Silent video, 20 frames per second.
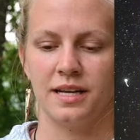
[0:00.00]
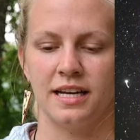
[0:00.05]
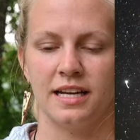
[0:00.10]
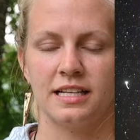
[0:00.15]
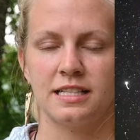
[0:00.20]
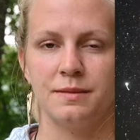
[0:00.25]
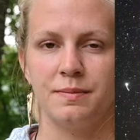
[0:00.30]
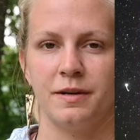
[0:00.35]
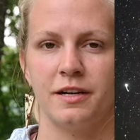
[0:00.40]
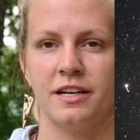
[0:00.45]
can
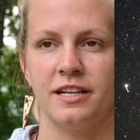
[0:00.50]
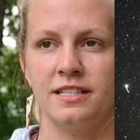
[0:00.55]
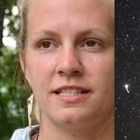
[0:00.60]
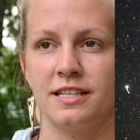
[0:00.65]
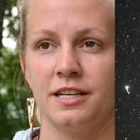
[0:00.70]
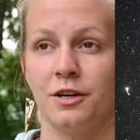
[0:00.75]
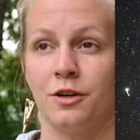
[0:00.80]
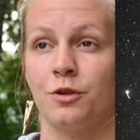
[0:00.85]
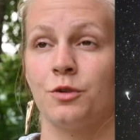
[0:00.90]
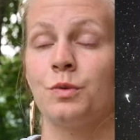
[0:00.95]
experience
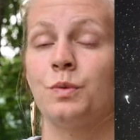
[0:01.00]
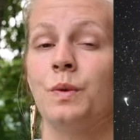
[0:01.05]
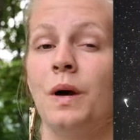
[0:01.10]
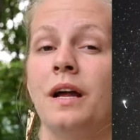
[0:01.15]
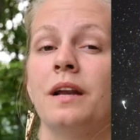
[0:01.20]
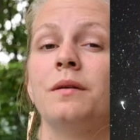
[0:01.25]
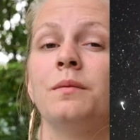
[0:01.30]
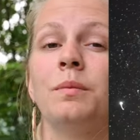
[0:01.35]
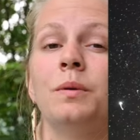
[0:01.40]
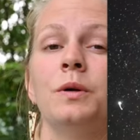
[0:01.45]

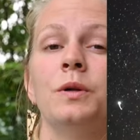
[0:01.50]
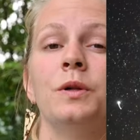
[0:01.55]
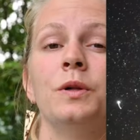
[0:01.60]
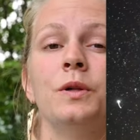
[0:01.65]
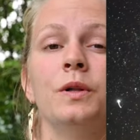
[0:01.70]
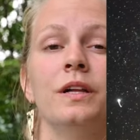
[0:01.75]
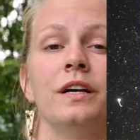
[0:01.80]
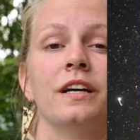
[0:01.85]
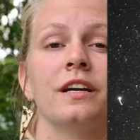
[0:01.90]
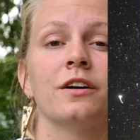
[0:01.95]

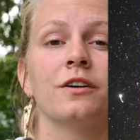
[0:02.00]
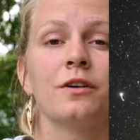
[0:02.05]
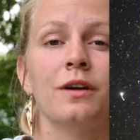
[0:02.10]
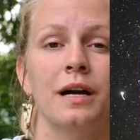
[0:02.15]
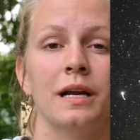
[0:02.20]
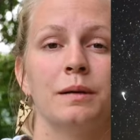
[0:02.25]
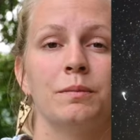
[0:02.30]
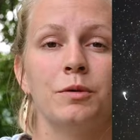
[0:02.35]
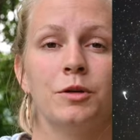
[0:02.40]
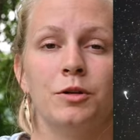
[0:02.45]
incredible,
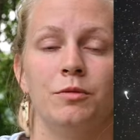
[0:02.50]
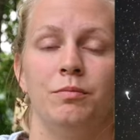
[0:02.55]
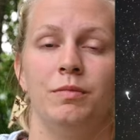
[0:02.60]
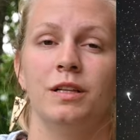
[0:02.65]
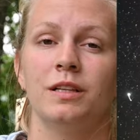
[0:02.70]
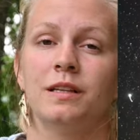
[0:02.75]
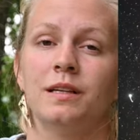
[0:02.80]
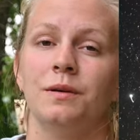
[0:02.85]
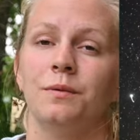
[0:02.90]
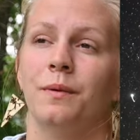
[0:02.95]
incredible
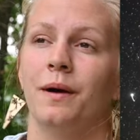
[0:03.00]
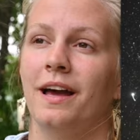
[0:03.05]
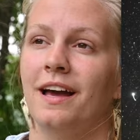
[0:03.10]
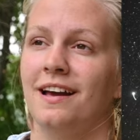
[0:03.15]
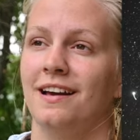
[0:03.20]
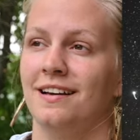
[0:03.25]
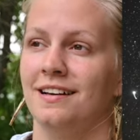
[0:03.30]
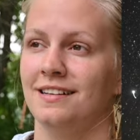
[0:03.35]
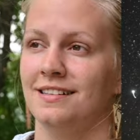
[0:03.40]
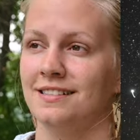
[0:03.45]
Milky
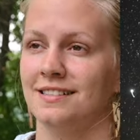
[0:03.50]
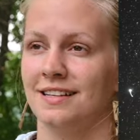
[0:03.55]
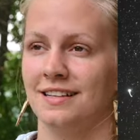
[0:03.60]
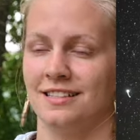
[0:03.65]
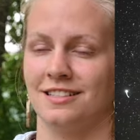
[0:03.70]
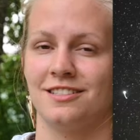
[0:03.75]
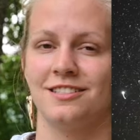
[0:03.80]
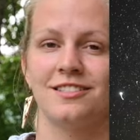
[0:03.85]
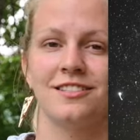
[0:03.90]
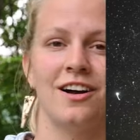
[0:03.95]
Ways
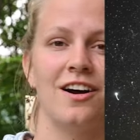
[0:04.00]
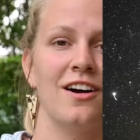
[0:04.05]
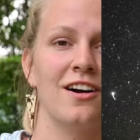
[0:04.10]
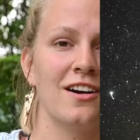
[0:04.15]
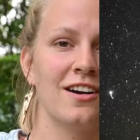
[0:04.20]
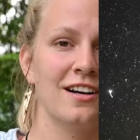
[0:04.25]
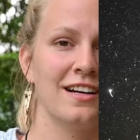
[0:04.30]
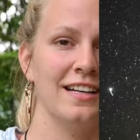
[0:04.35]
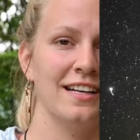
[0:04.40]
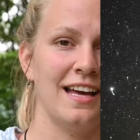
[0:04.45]
and
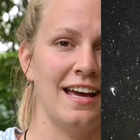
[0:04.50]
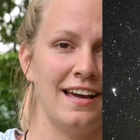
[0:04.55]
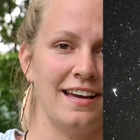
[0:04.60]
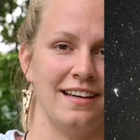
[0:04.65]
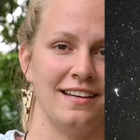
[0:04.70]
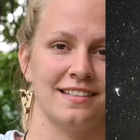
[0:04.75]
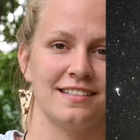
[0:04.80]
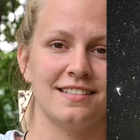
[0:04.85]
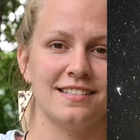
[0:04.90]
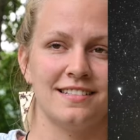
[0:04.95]
starry
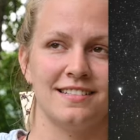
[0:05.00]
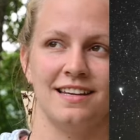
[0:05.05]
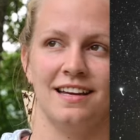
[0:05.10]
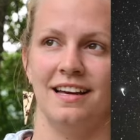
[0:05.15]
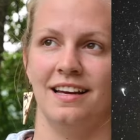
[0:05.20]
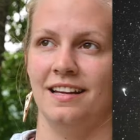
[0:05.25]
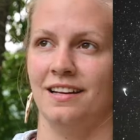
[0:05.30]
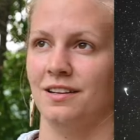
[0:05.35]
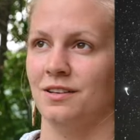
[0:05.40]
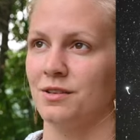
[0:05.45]
nights,
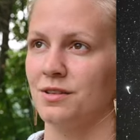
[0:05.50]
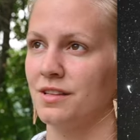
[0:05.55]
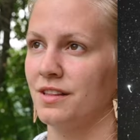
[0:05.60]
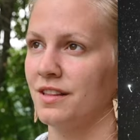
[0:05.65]
and